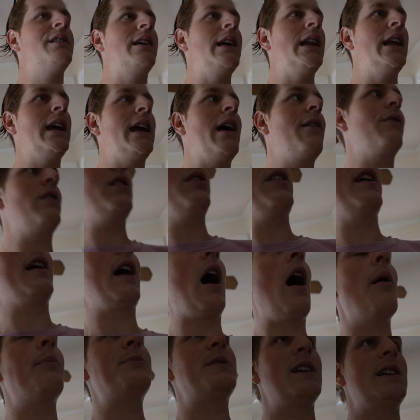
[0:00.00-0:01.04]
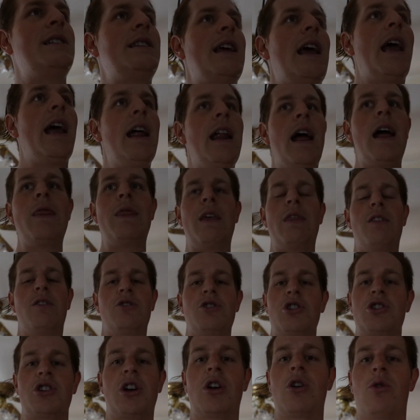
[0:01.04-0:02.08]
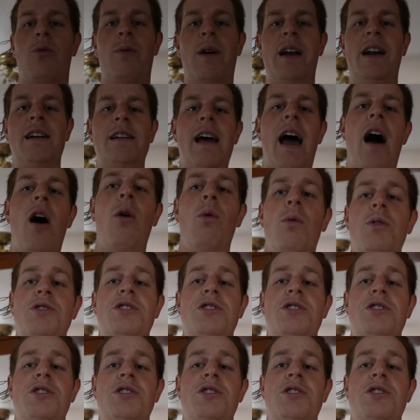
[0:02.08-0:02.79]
getting everything up to date, and then they're just gonna rent it out,